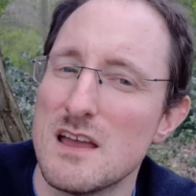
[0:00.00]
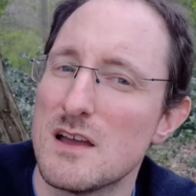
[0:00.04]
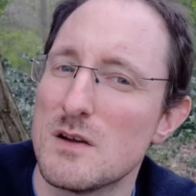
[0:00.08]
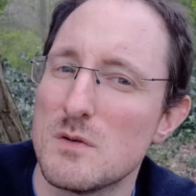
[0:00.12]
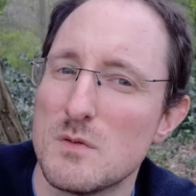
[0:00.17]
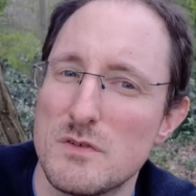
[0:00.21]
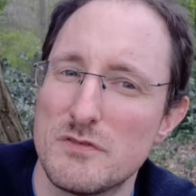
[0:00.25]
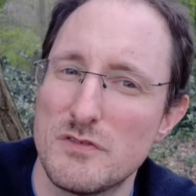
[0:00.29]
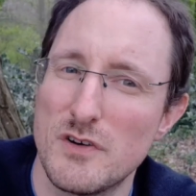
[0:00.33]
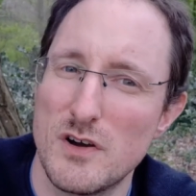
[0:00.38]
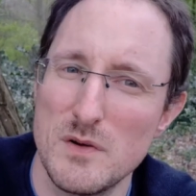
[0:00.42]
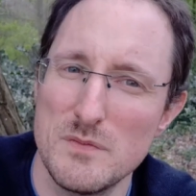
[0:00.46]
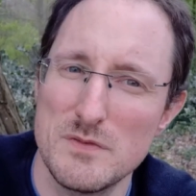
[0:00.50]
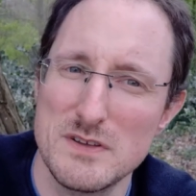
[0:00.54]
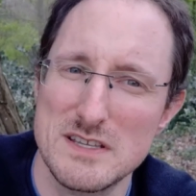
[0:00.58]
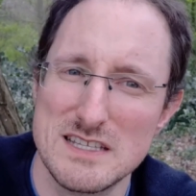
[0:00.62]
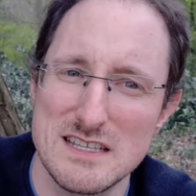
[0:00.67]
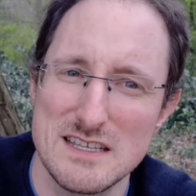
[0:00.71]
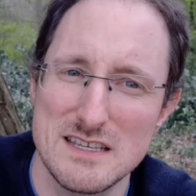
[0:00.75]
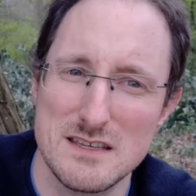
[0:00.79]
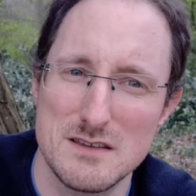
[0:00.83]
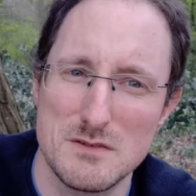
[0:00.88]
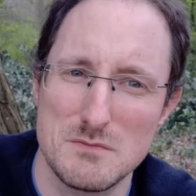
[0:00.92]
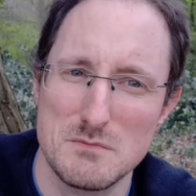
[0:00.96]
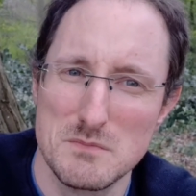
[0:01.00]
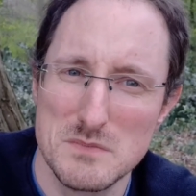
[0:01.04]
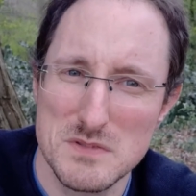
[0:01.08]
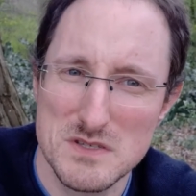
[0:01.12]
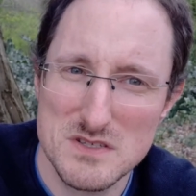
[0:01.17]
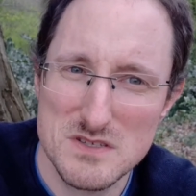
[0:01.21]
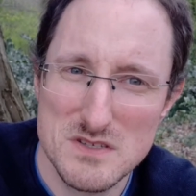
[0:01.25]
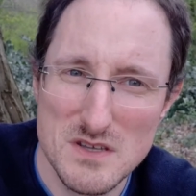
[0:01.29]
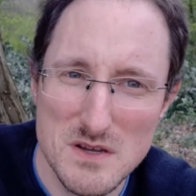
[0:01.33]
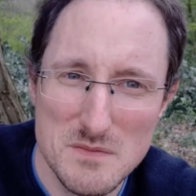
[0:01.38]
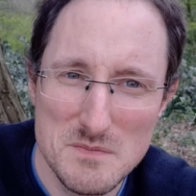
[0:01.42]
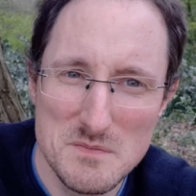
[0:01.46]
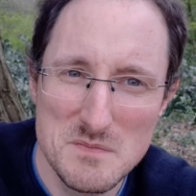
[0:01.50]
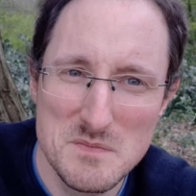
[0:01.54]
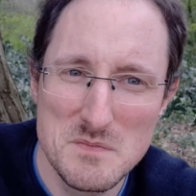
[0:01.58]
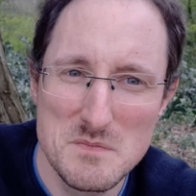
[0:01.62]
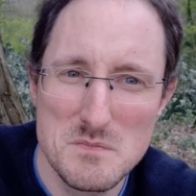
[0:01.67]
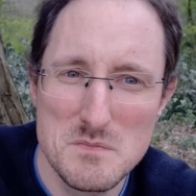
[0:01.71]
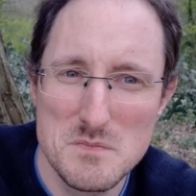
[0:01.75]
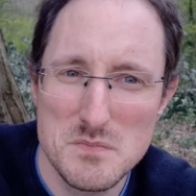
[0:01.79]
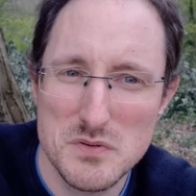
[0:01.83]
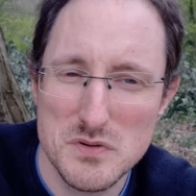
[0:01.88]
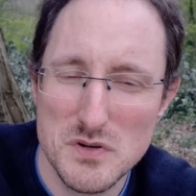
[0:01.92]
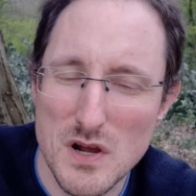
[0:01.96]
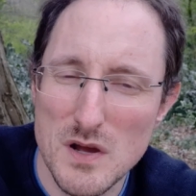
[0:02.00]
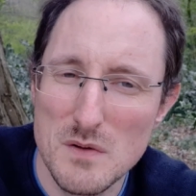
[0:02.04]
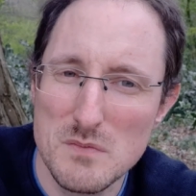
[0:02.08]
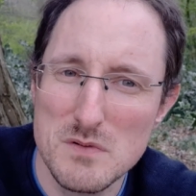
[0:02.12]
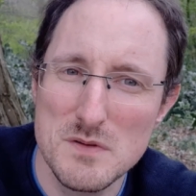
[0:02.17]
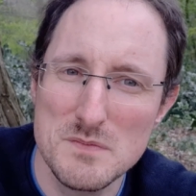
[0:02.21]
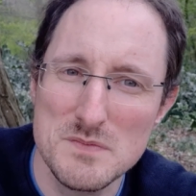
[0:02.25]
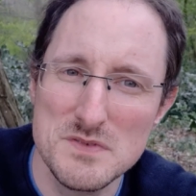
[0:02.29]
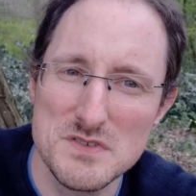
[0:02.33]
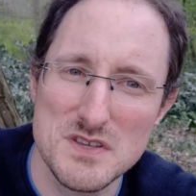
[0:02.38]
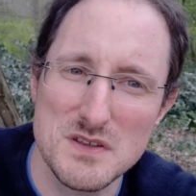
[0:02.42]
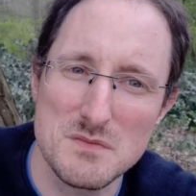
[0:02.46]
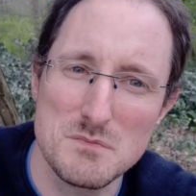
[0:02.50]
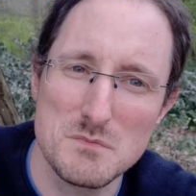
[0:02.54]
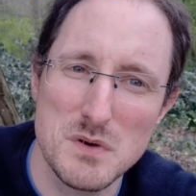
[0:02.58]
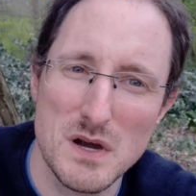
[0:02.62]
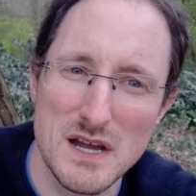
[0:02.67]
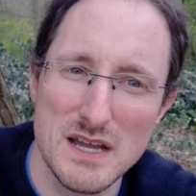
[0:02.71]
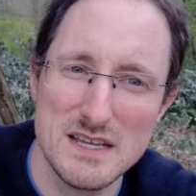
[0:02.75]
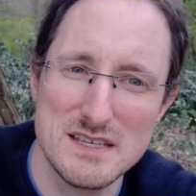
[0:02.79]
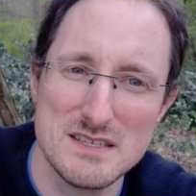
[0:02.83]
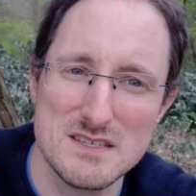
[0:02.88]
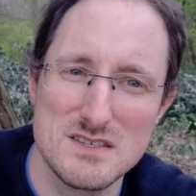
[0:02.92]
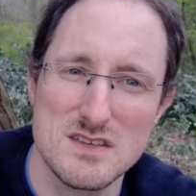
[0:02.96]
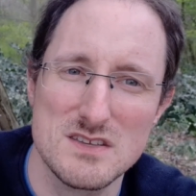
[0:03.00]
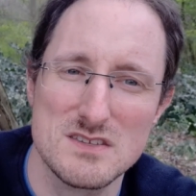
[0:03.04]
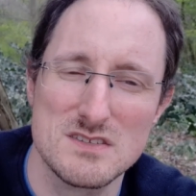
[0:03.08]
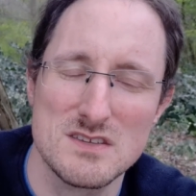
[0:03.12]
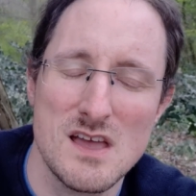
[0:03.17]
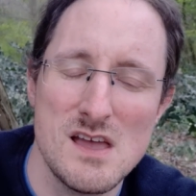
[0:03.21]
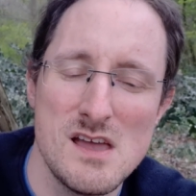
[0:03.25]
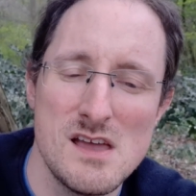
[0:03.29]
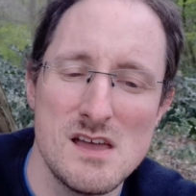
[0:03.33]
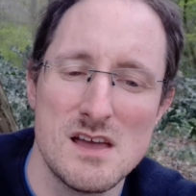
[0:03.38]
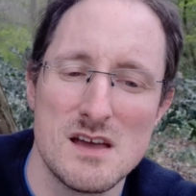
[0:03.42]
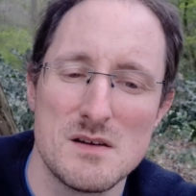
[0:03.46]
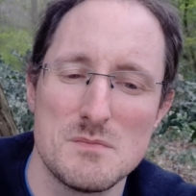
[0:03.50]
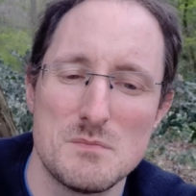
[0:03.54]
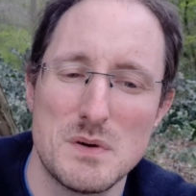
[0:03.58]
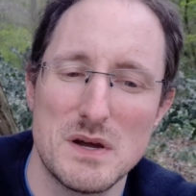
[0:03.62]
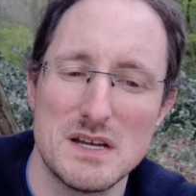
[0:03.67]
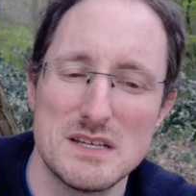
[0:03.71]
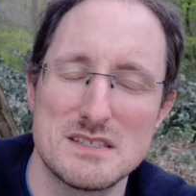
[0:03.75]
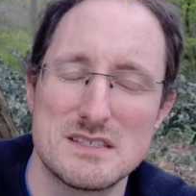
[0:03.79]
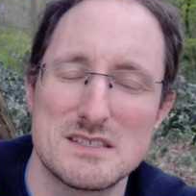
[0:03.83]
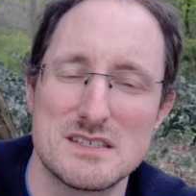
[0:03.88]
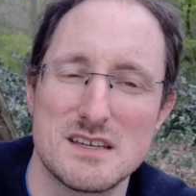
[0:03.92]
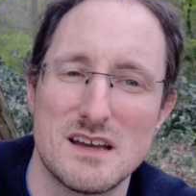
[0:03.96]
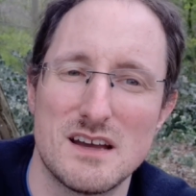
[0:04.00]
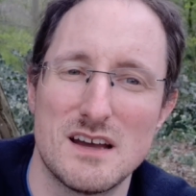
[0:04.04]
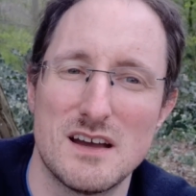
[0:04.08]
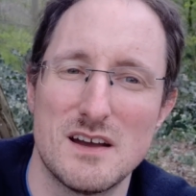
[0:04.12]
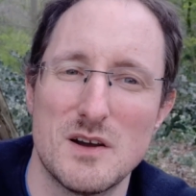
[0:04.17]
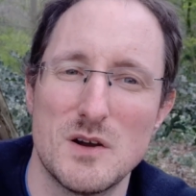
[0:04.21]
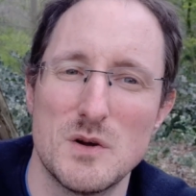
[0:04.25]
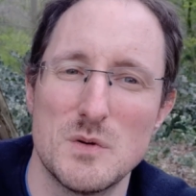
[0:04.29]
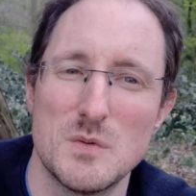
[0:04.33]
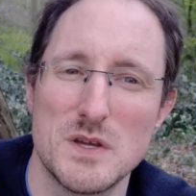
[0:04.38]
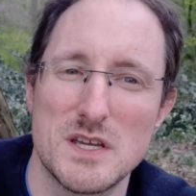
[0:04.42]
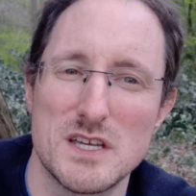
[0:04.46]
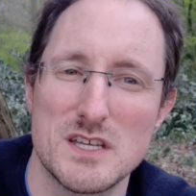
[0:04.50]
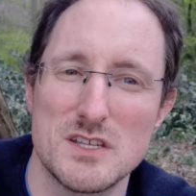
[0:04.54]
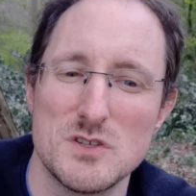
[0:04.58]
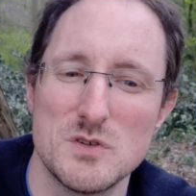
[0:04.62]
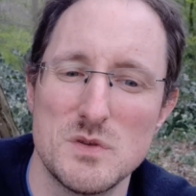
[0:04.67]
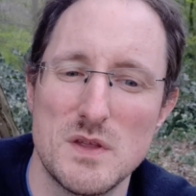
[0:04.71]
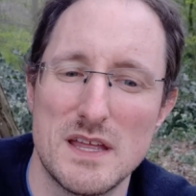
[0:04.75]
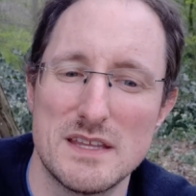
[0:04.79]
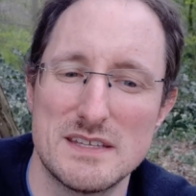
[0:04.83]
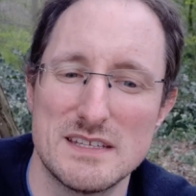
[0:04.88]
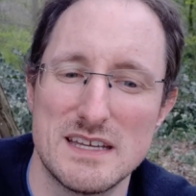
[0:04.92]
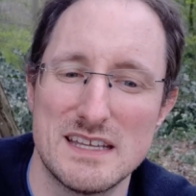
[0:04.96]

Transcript: with obviously some problems and biases, but we can do that.